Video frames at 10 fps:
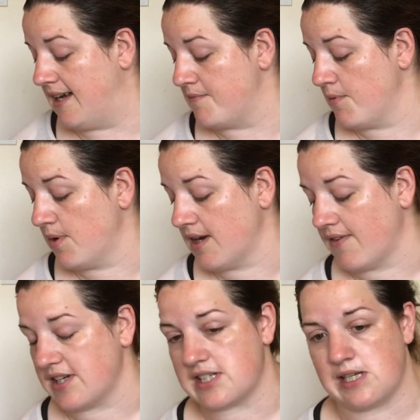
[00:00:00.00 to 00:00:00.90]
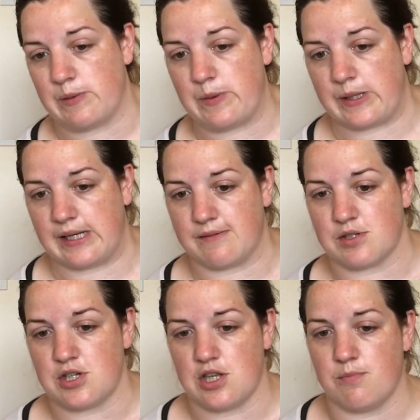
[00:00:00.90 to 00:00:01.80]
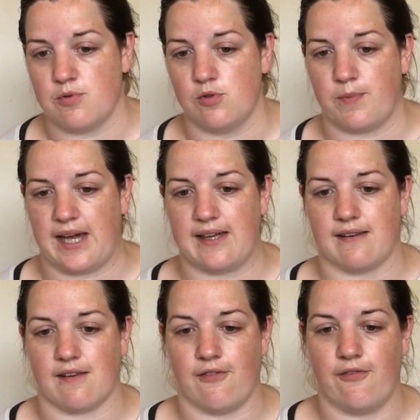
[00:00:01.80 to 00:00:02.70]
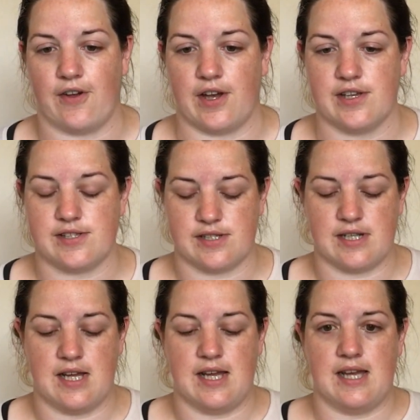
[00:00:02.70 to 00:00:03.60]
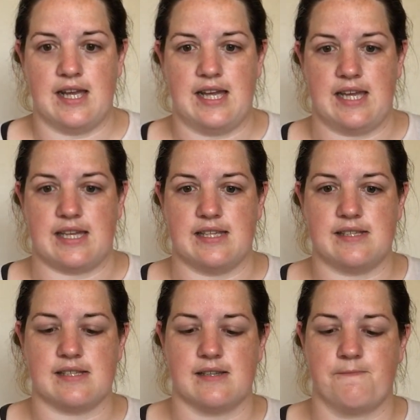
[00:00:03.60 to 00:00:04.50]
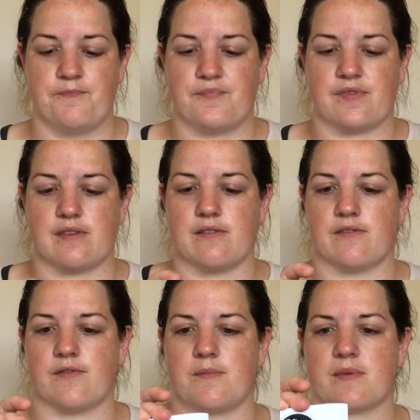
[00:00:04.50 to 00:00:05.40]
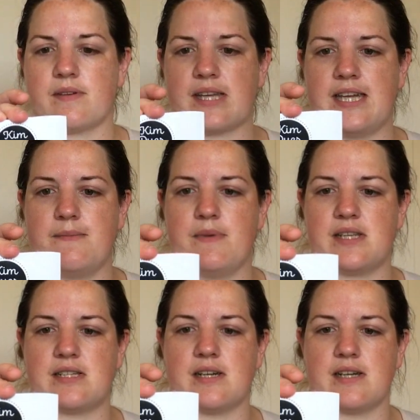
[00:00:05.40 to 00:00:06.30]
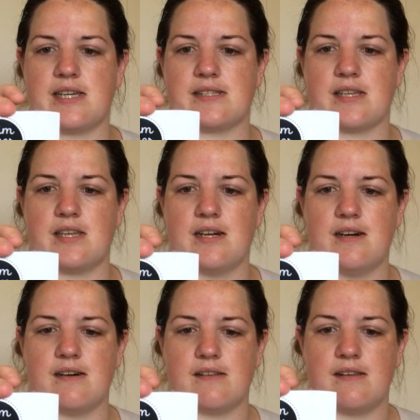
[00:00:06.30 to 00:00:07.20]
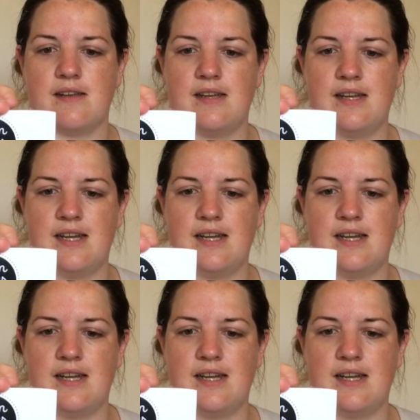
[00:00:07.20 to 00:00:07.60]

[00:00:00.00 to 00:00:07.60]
But what I've actually won, I'm going to show you the ball band first, is from Kim Dye's Yarn.